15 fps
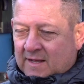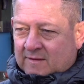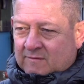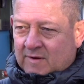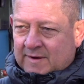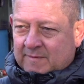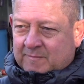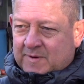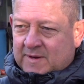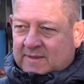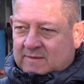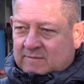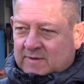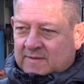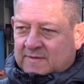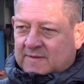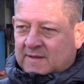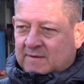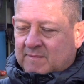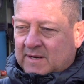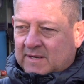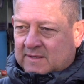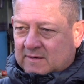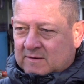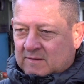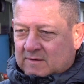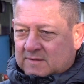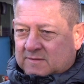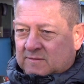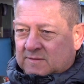I was quite impressed with Mike de
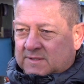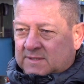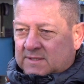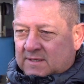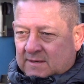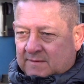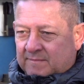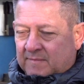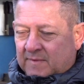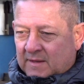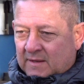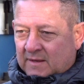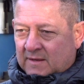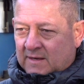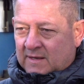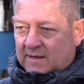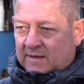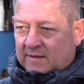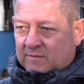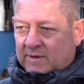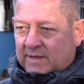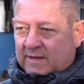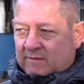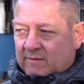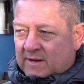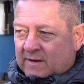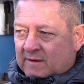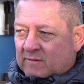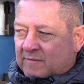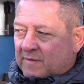Cock's horse. I liked the way he
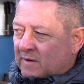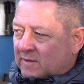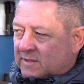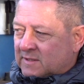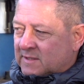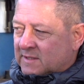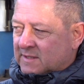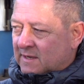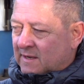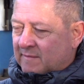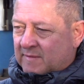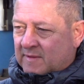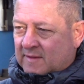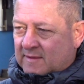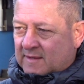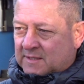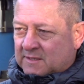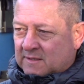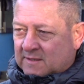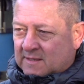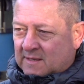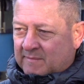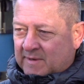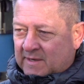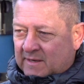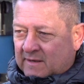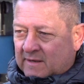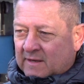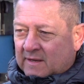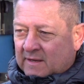rounded off. I looked at the times and sectional timing,
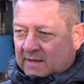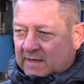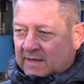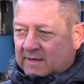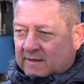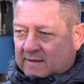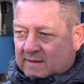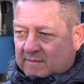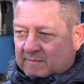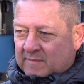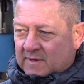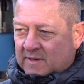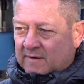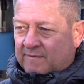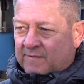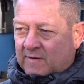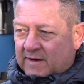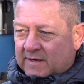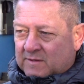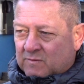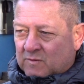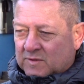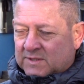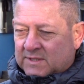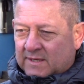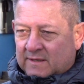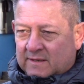and he did some low flying towards the